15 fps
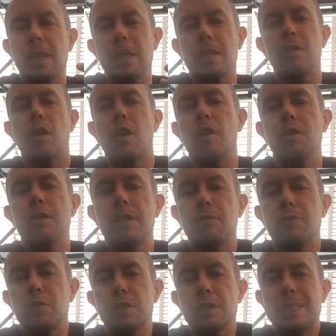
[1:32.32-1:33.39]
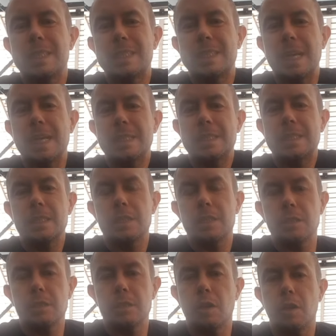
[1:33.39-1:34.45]
There are different
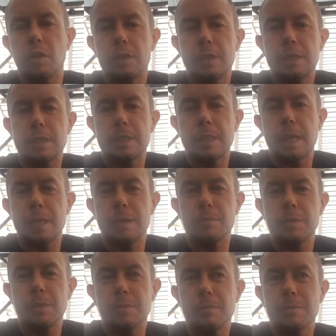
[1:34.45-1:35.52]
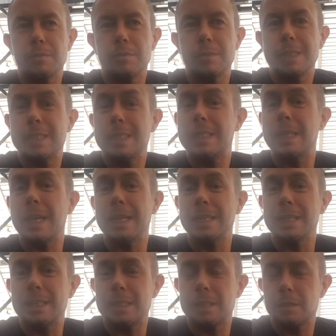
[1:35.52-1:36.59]
sizes on the same
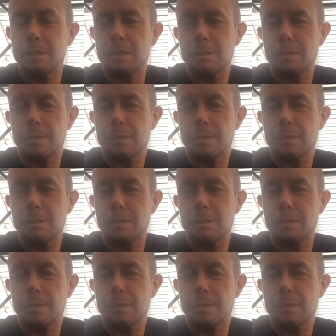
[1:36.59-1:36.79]
size.